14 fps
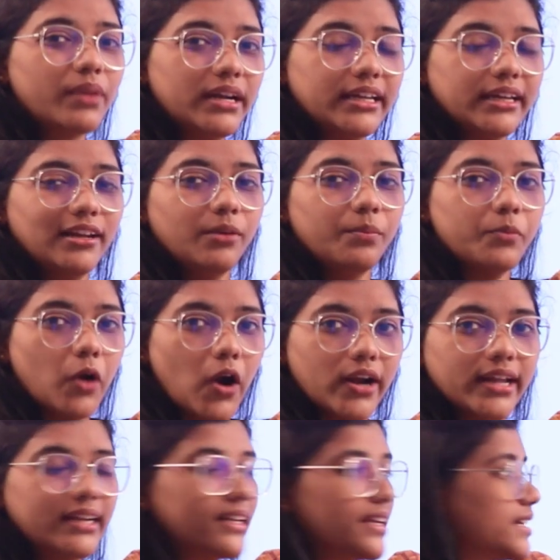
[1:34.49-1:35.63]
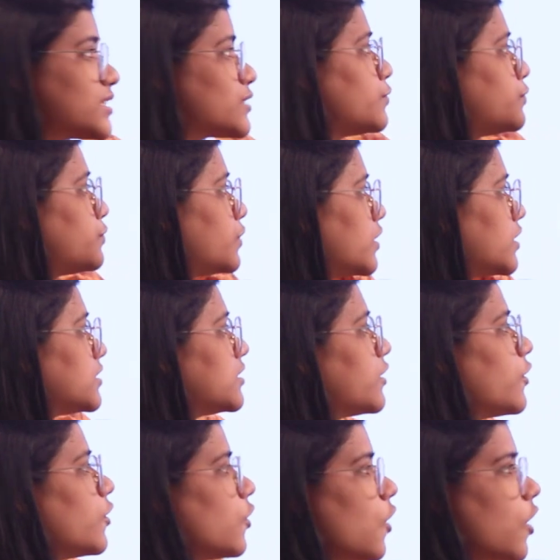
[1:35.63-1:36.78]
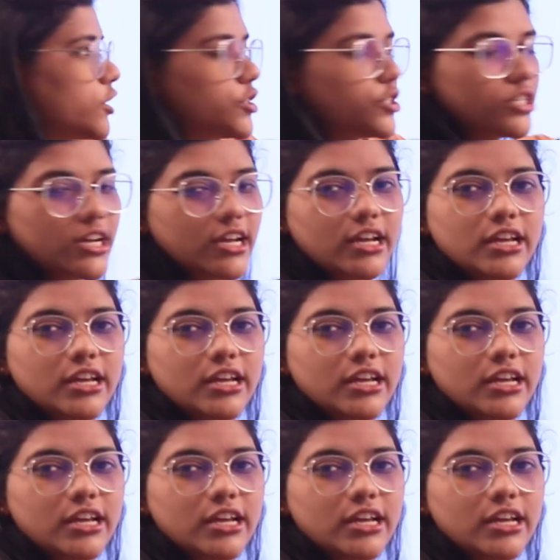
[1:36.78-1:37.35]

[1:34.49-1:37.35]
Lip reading: particular product is further launched.